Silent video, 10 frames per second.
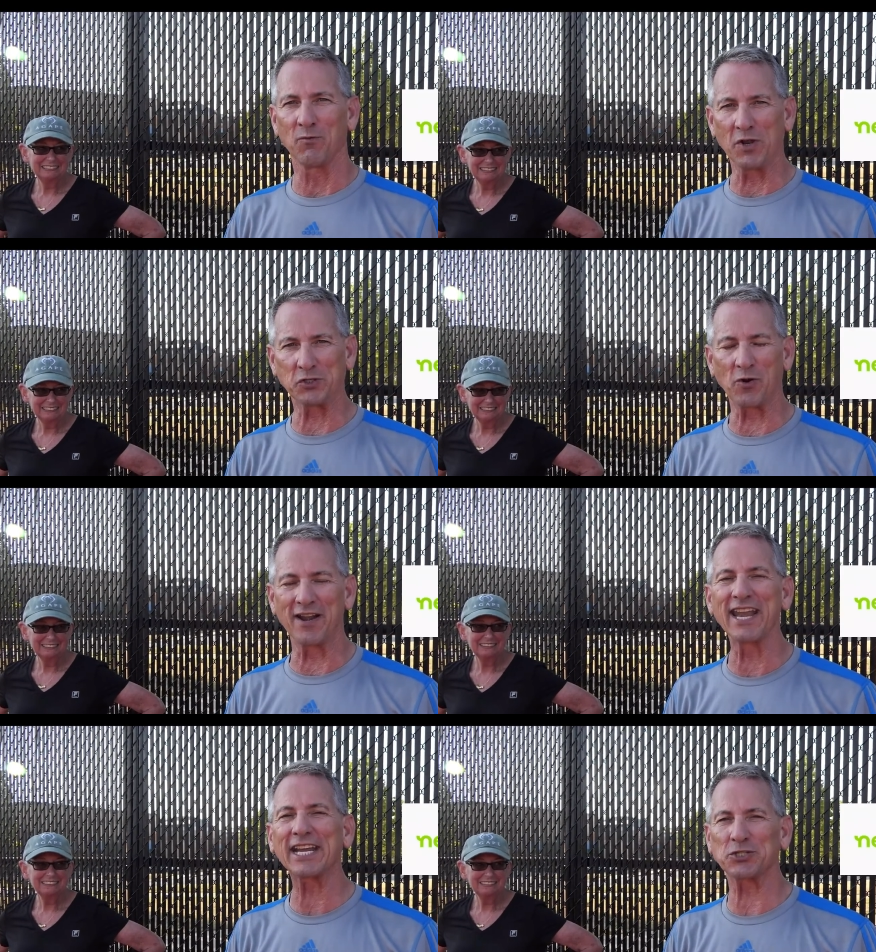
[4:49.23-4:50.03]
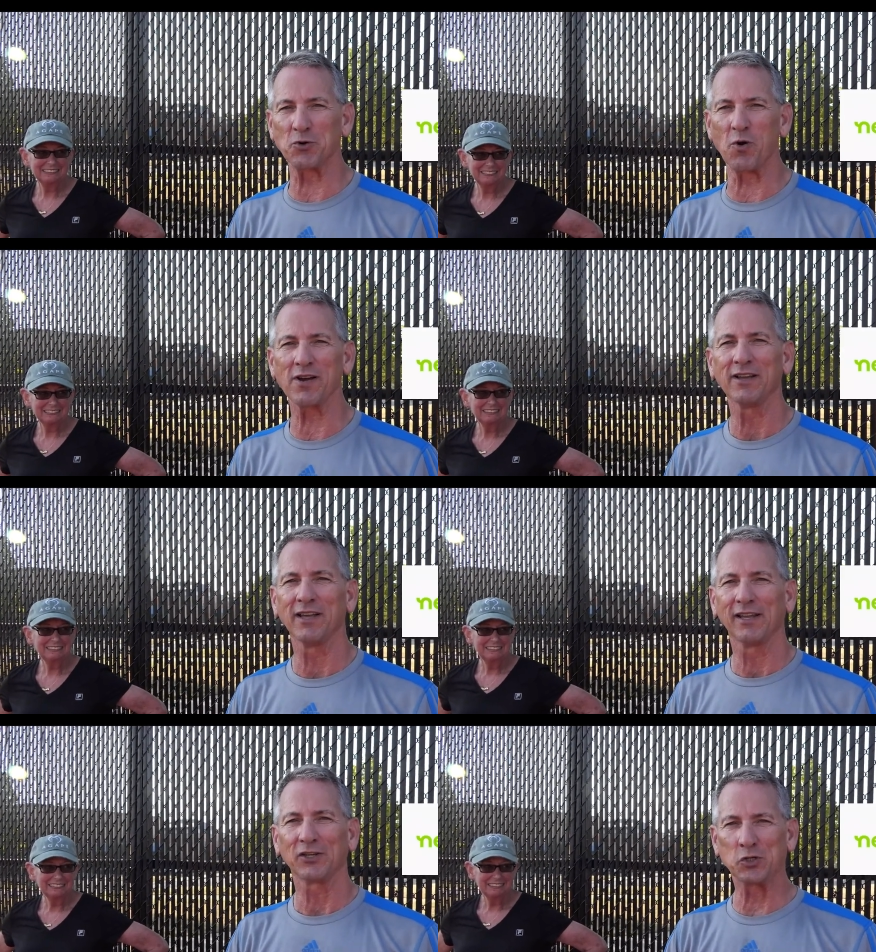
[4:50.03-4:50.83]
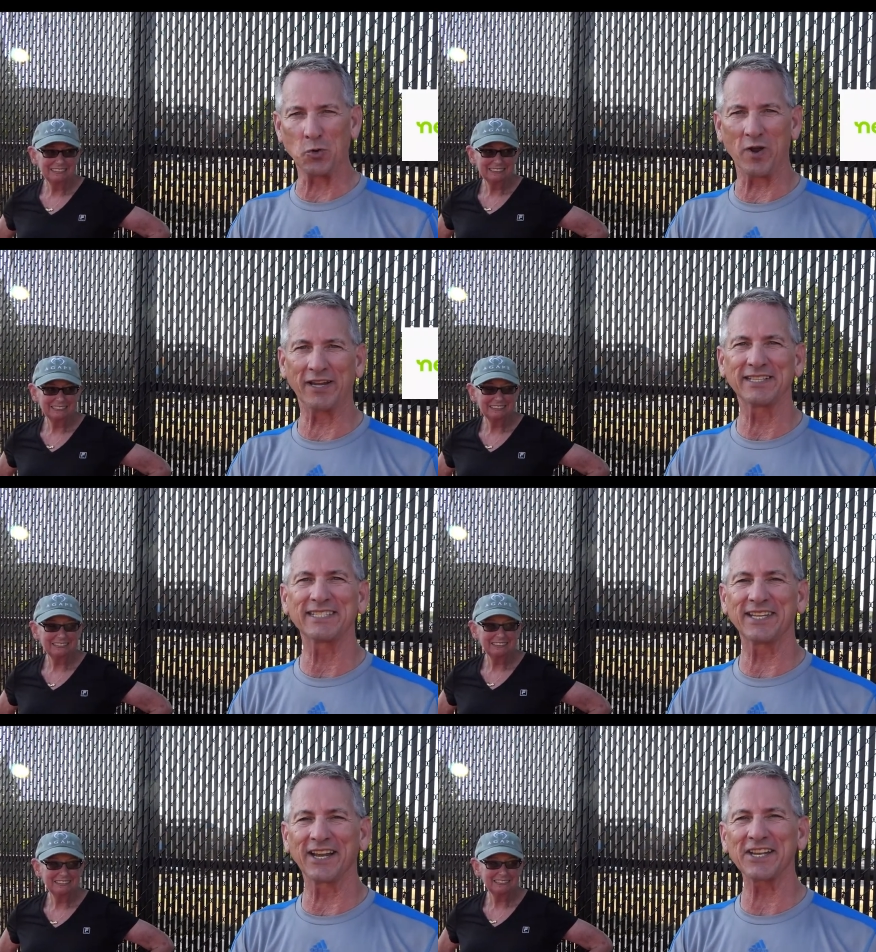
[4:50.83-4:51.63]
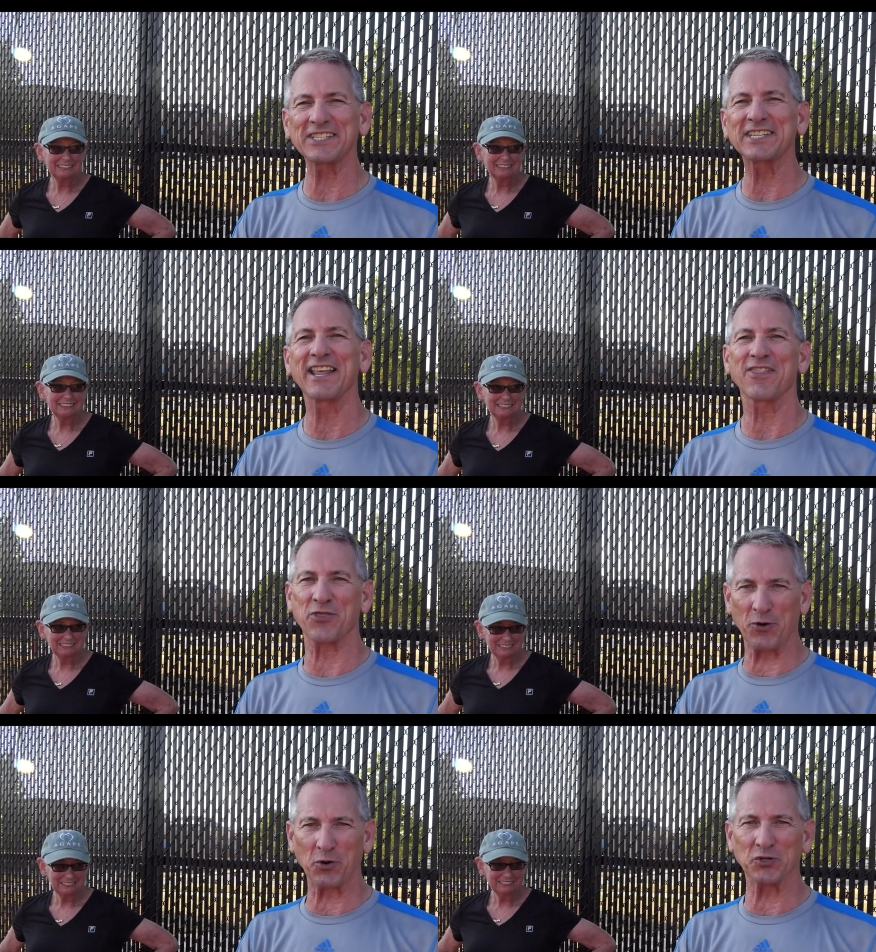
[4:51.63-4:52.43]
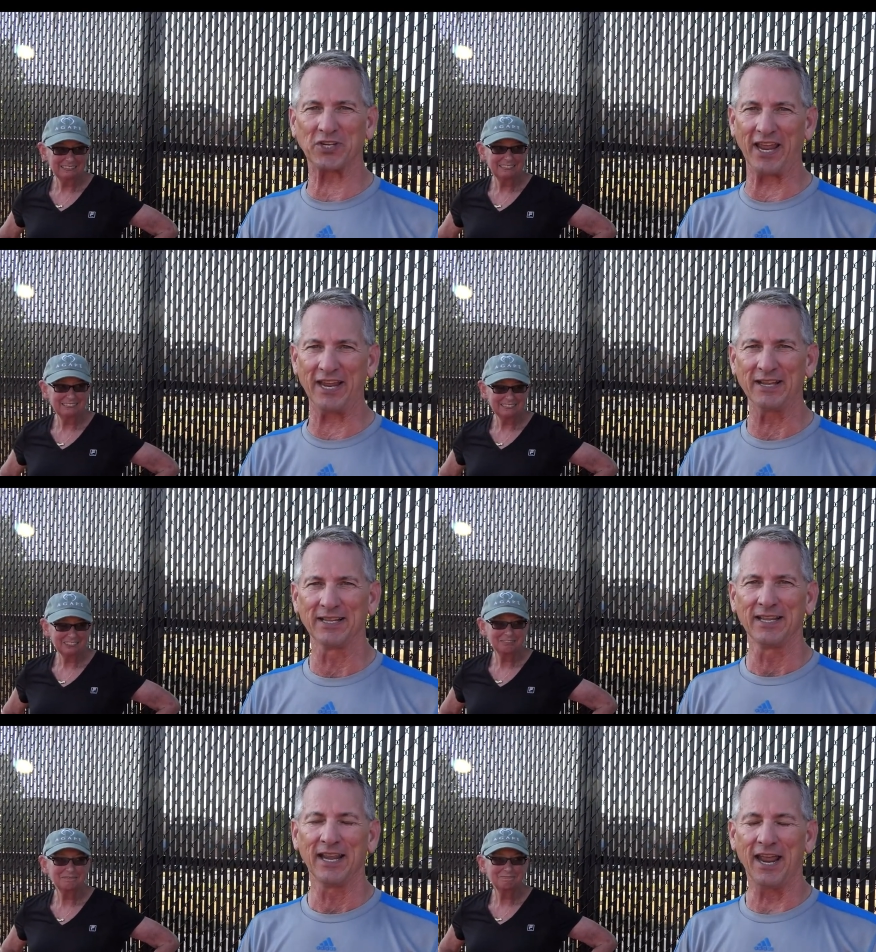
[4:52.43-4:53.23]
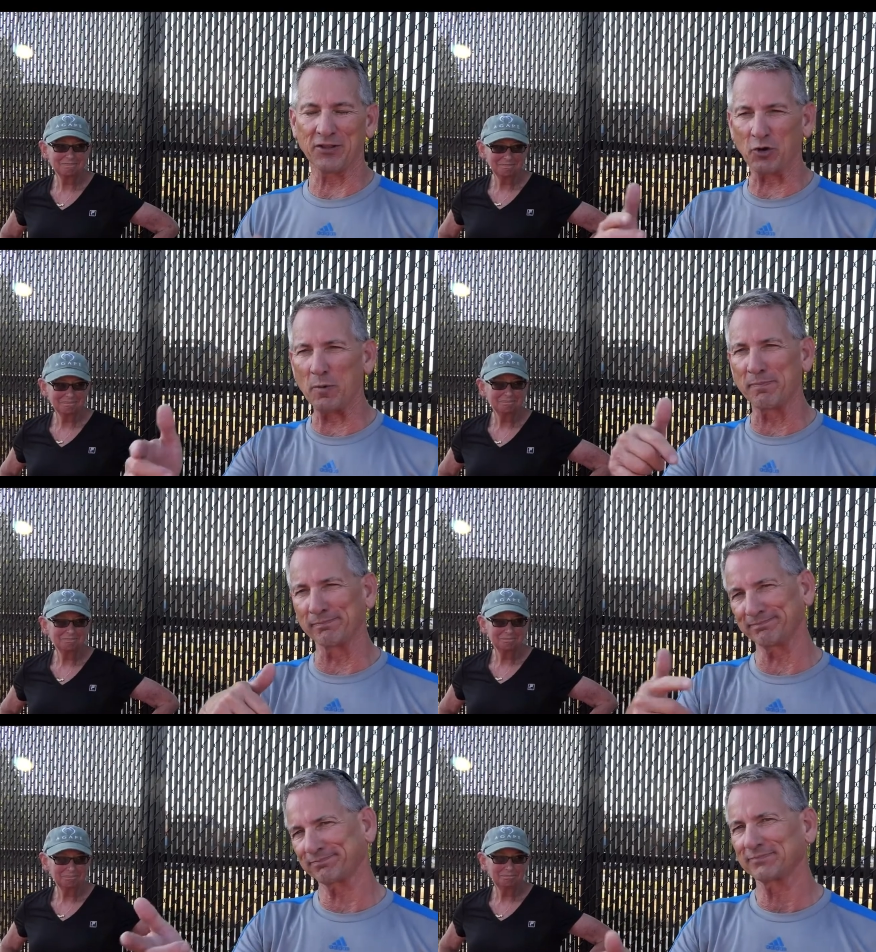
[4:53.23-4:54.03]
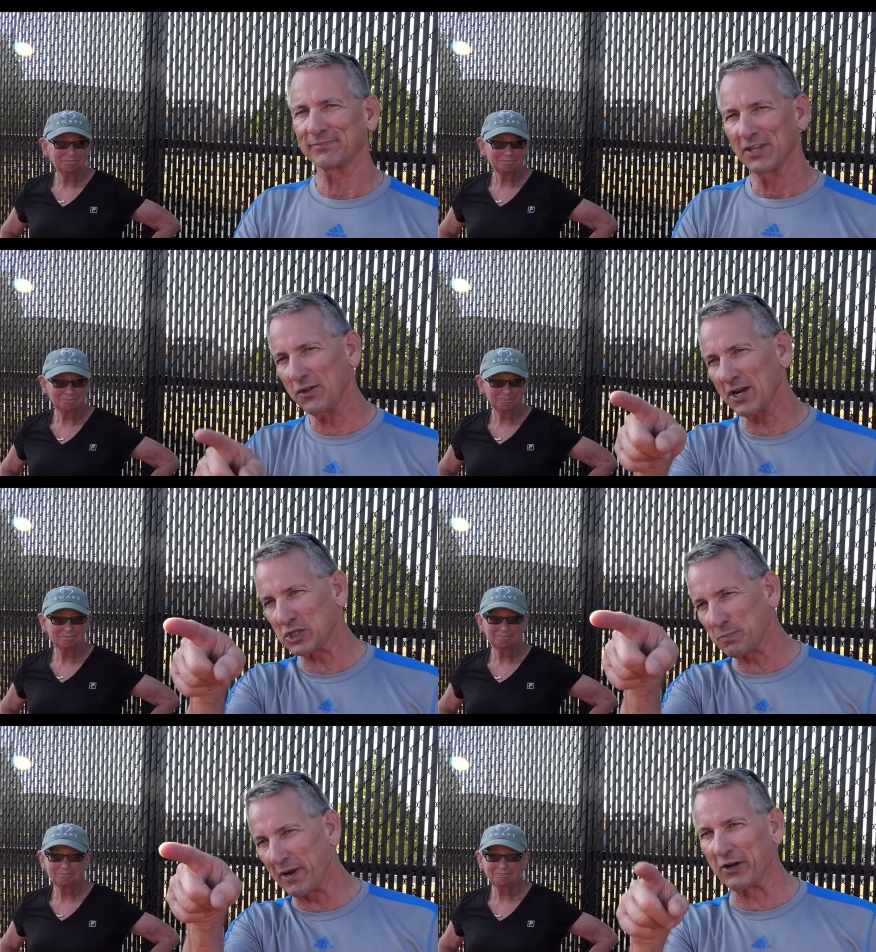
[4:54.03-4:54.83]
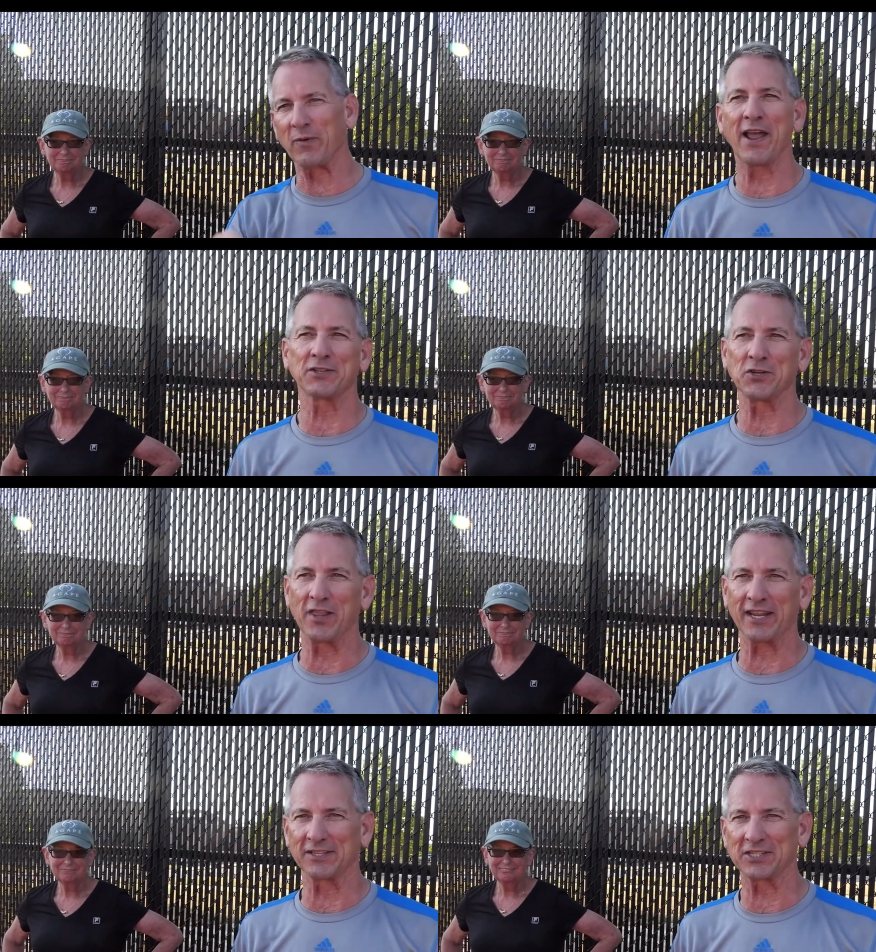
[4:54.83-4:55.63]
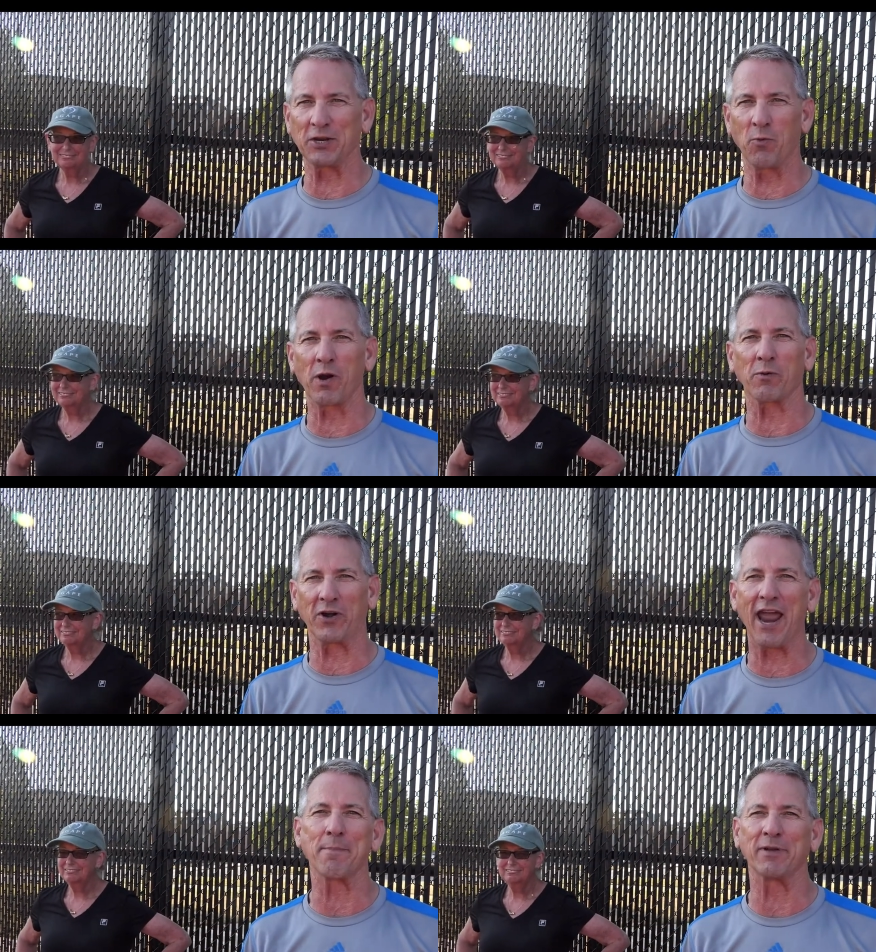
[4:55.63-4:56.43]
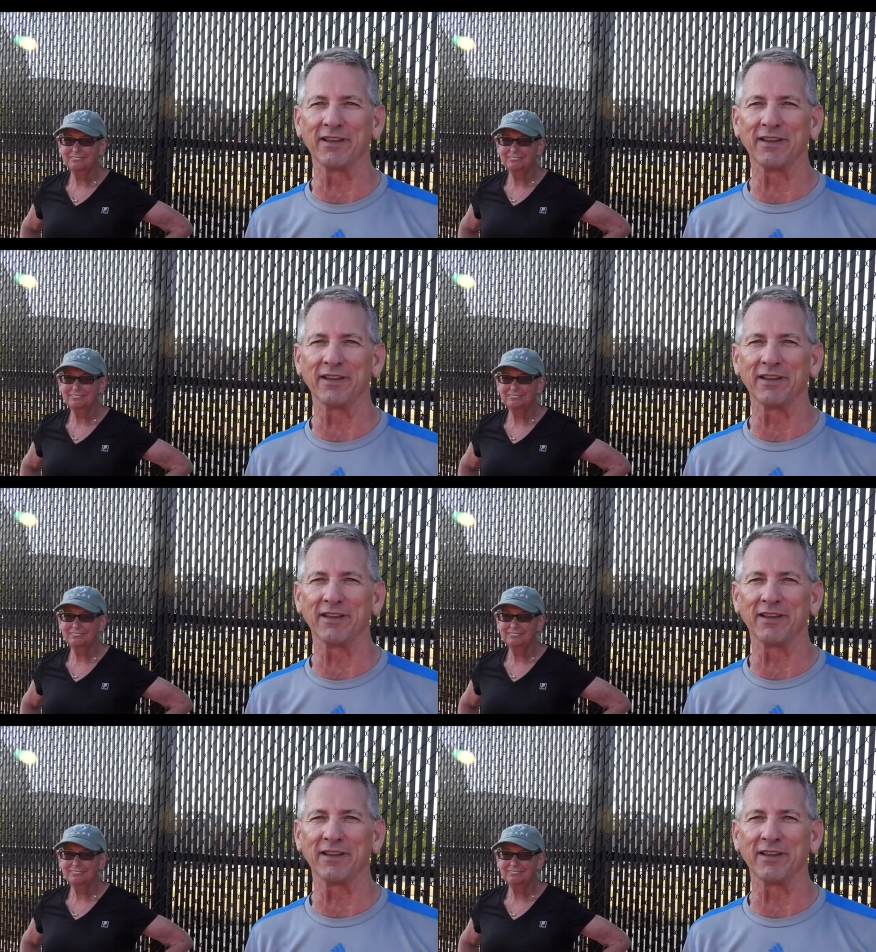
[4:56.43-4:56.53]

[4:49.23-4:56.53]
Speaker 1: Once you're on Nextdoor, join Tennis Thursday, and the group you know, to spin it around so they can see where we're at. But